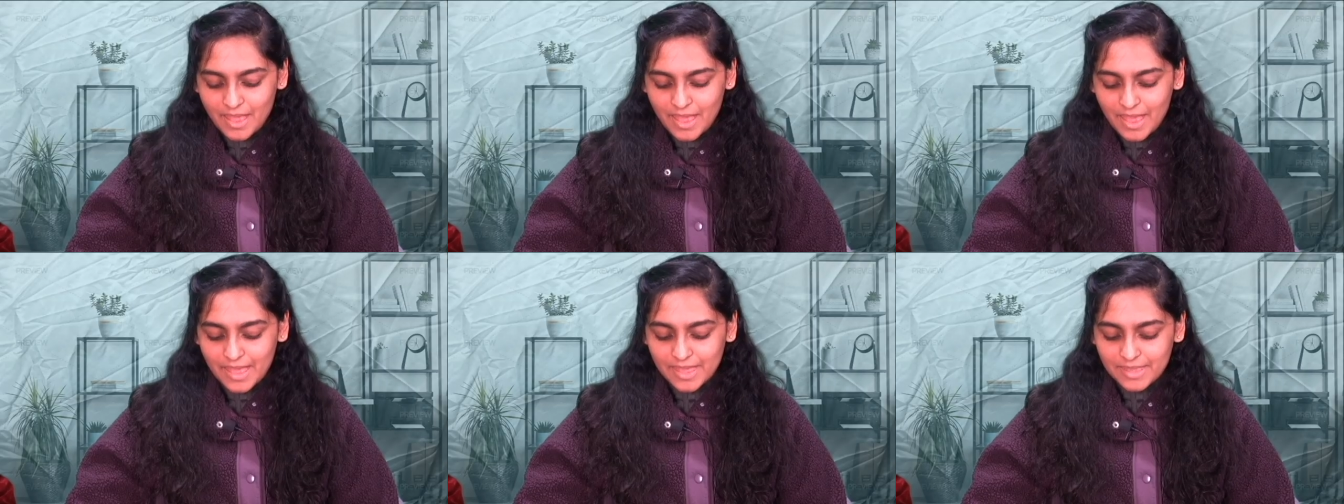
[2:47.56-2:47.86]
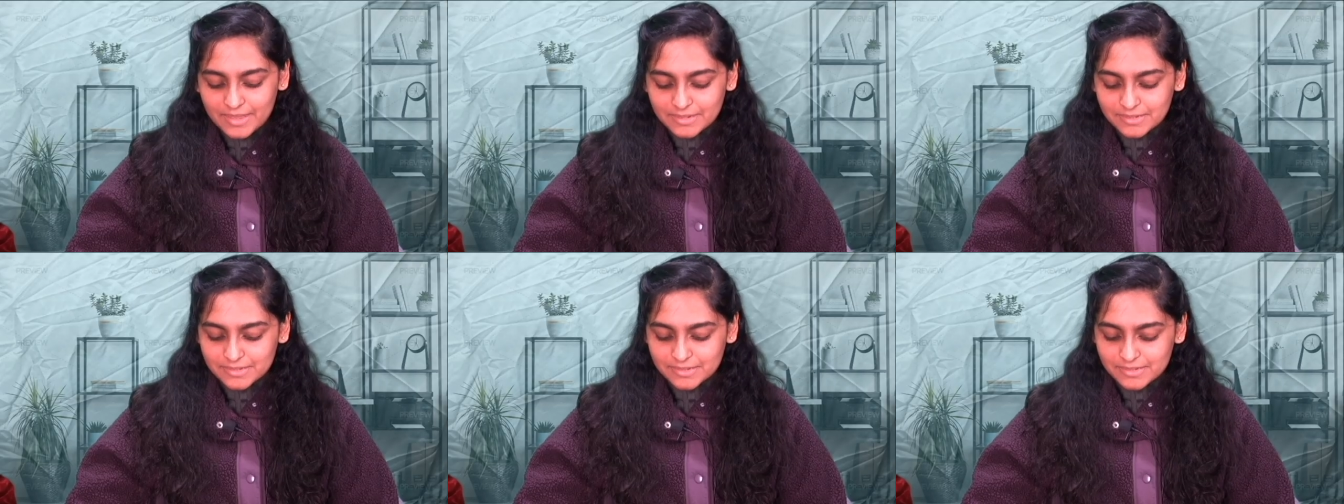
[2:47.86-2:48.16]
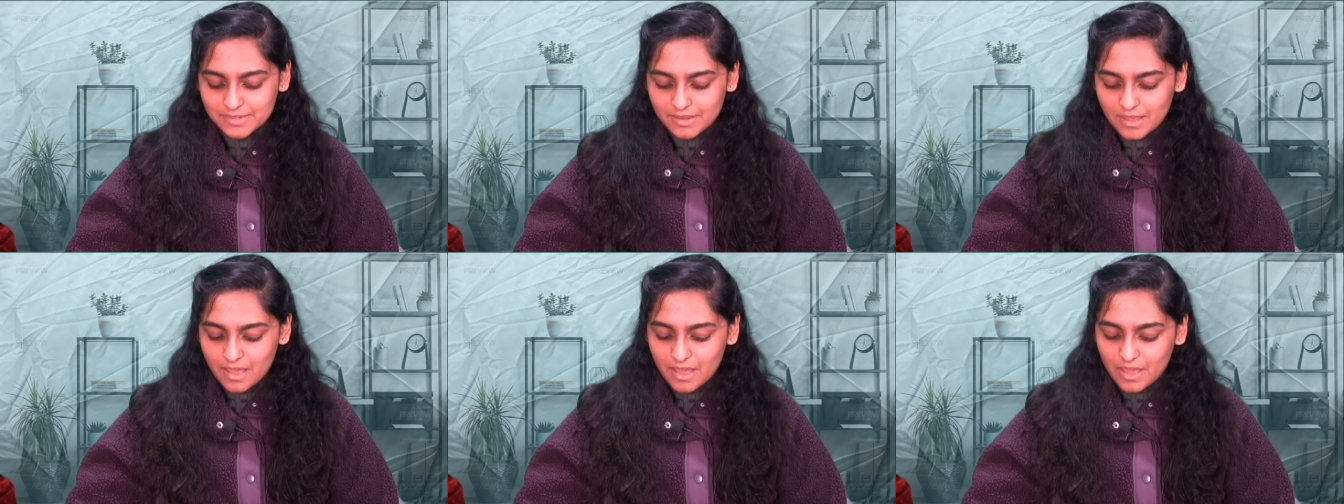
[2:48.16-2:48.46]
And
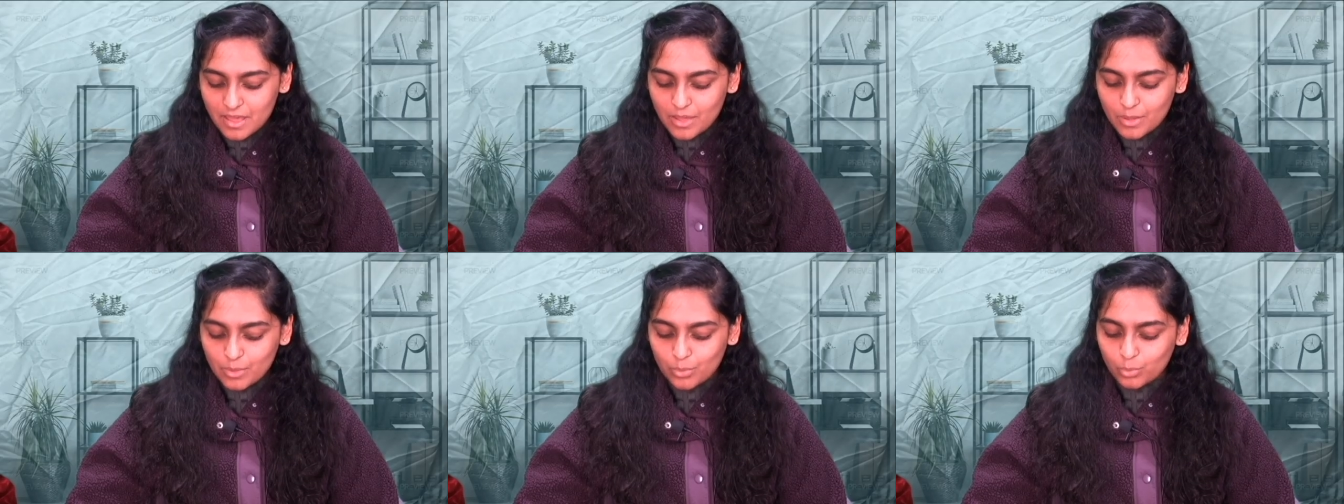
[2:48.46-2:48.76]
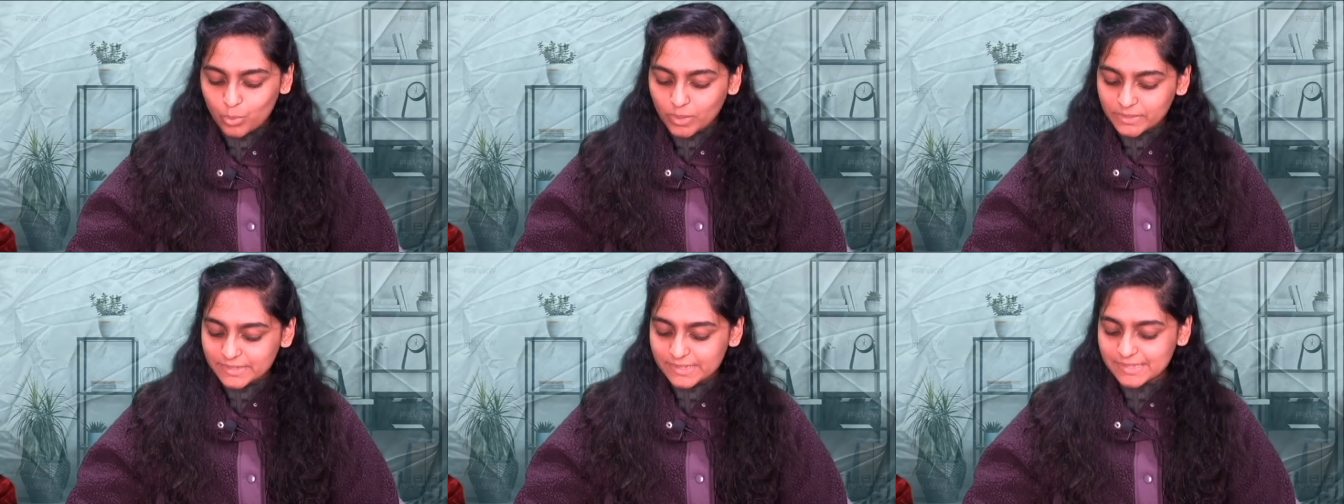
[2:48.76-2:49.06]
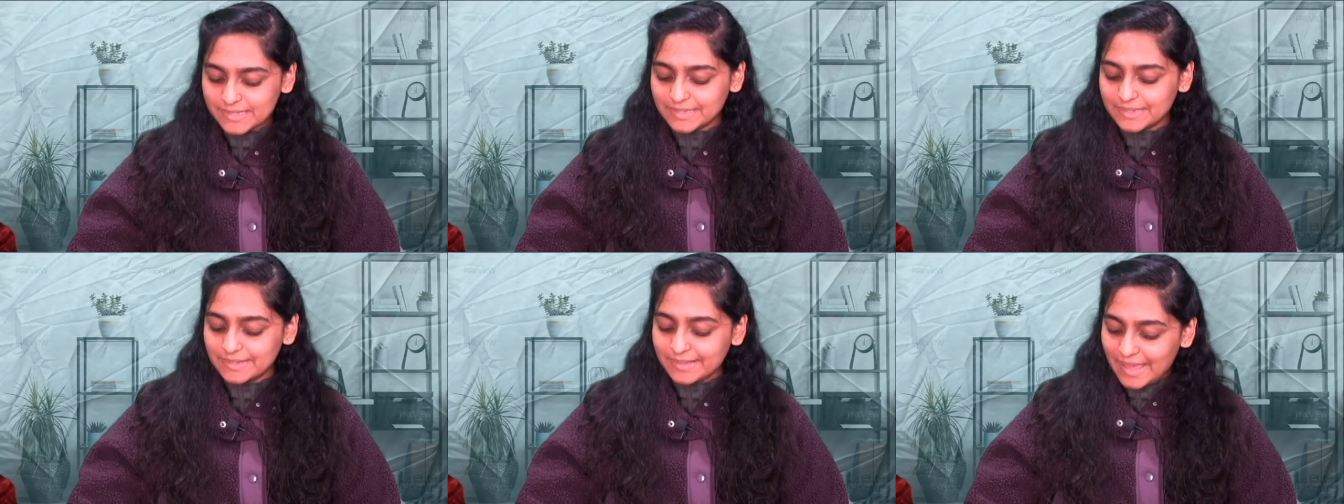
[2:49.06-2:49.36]
what
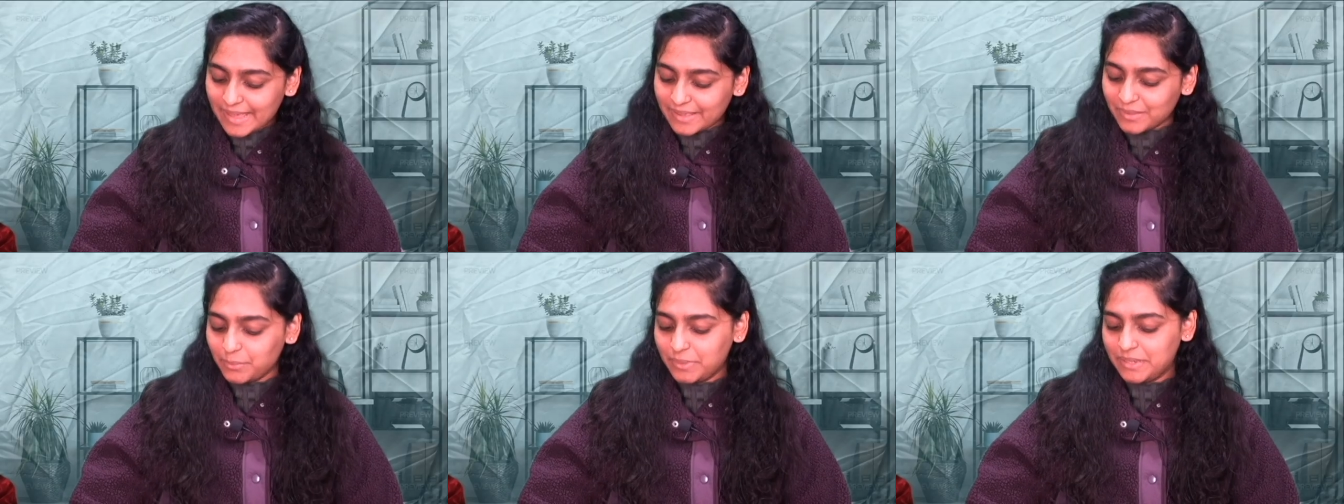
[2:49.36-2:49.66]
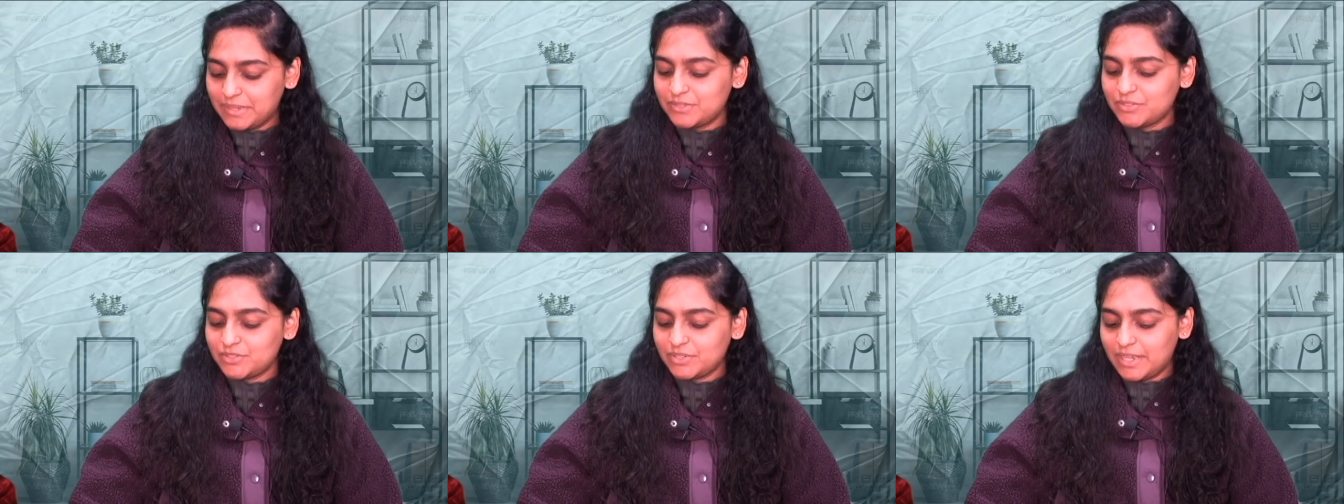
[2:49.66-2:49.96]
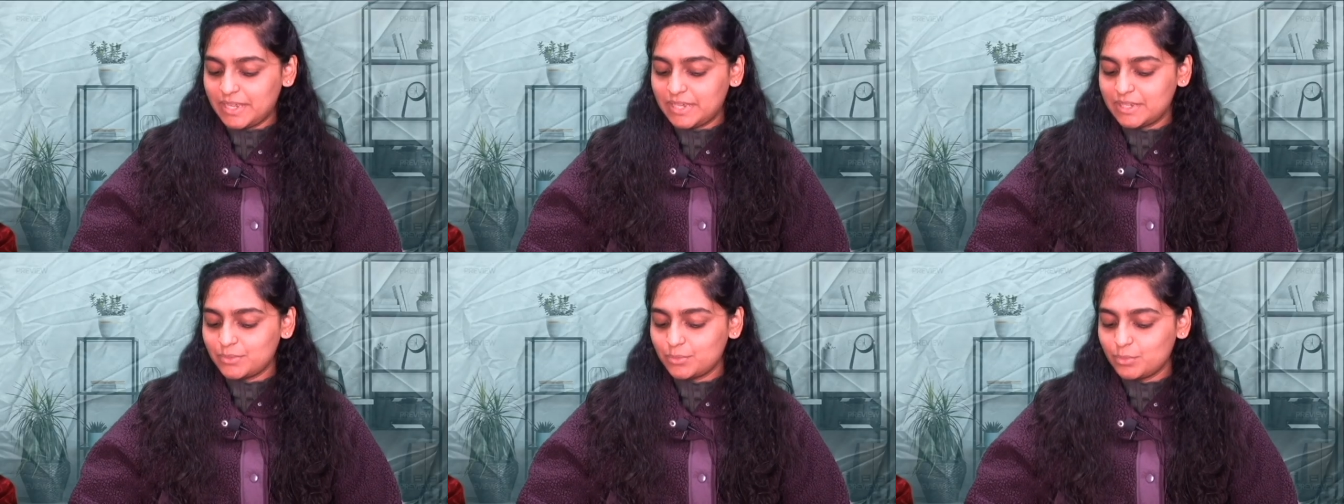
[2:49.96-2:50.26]
is the language
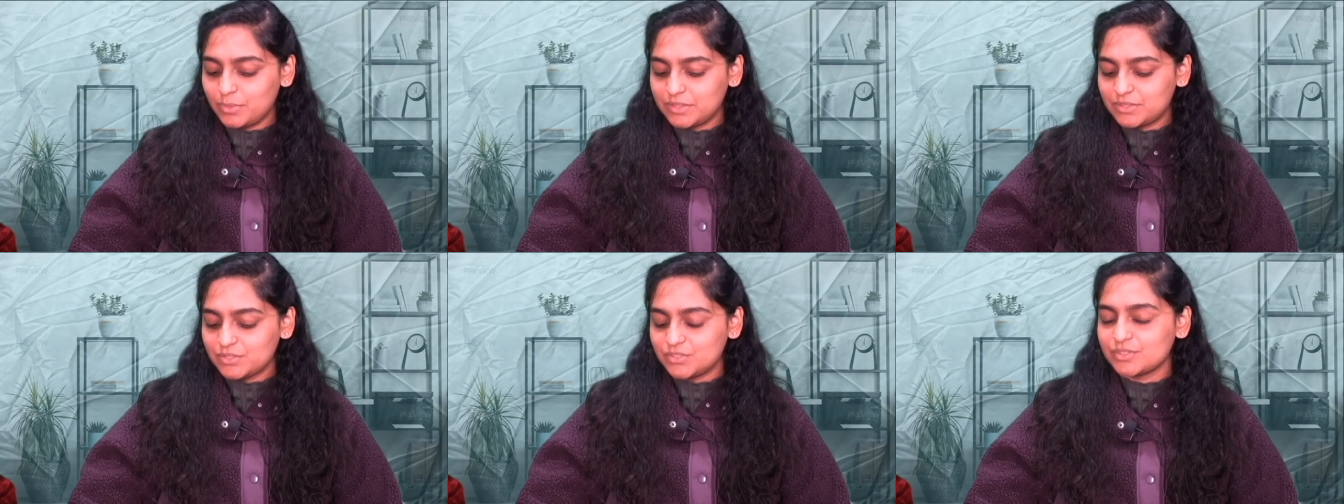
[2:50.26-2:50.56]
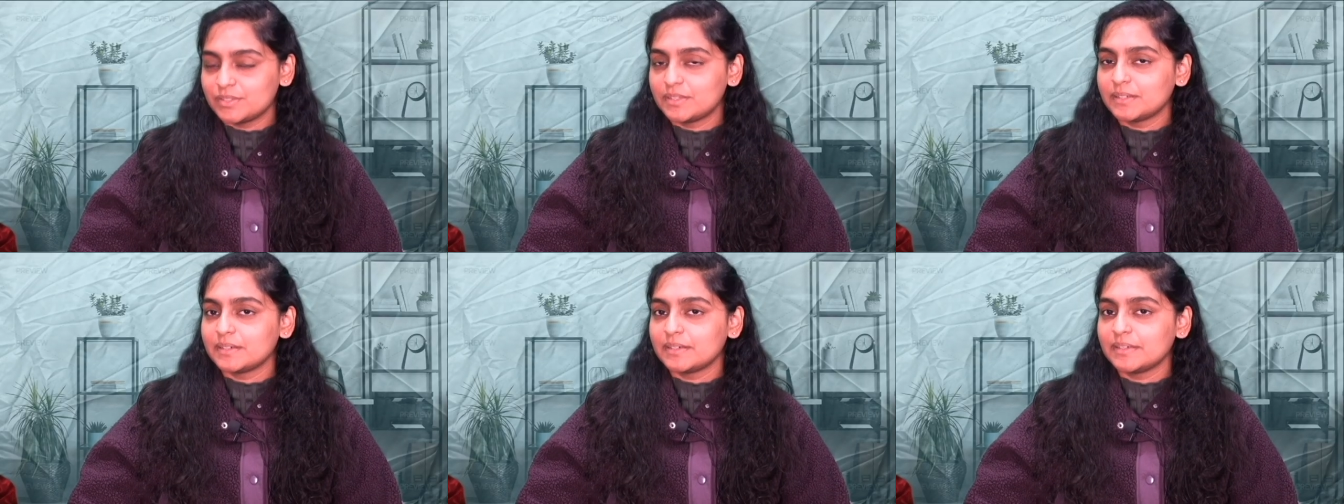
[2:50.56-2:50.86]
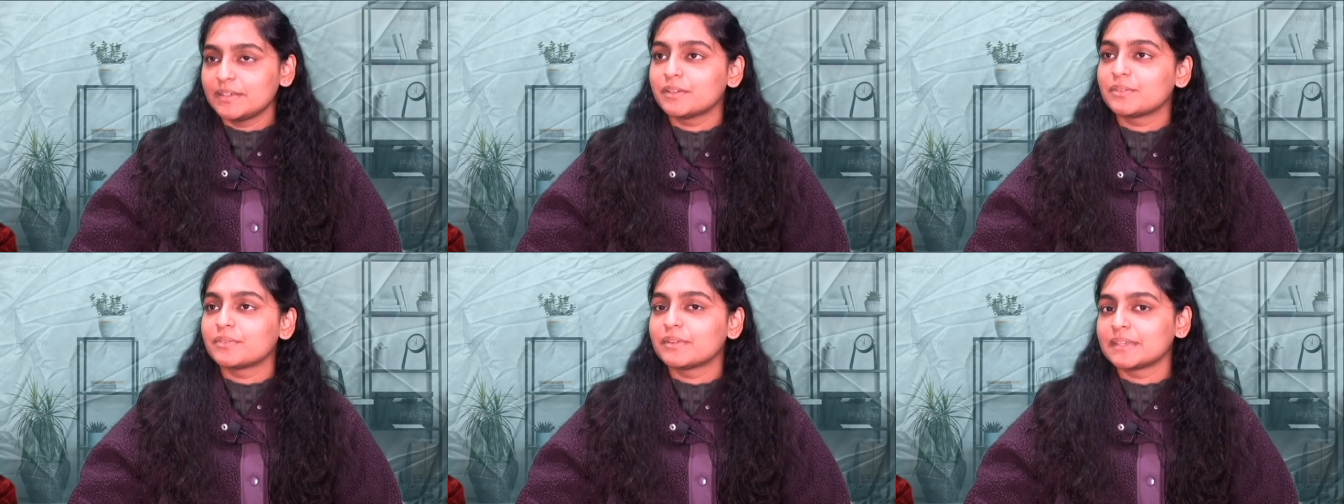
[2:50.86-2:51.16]
in which the
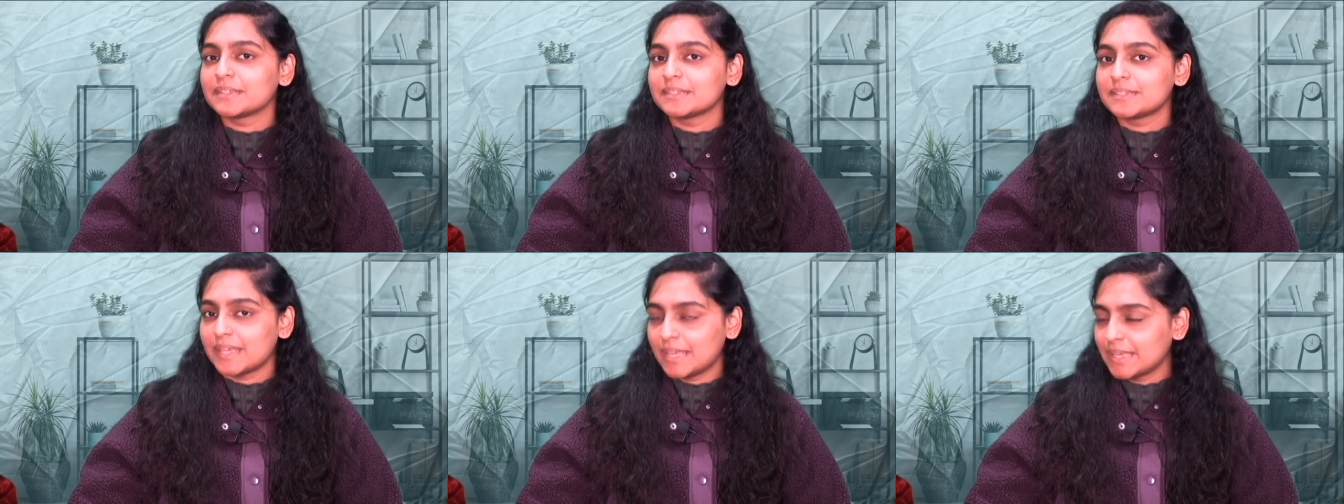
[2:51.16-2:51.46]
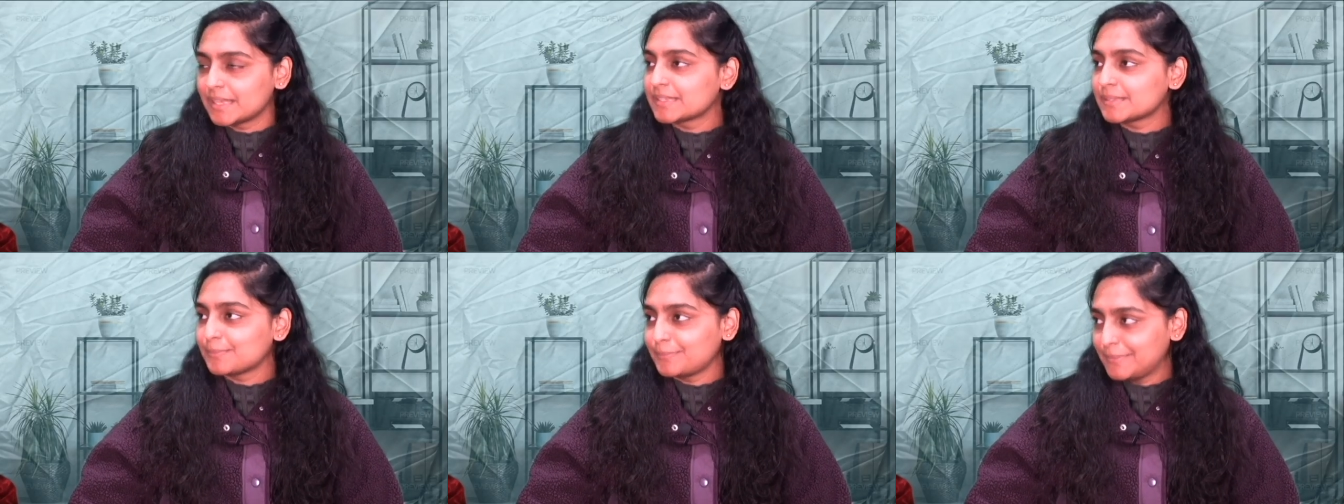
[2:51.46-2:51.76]
hearing takes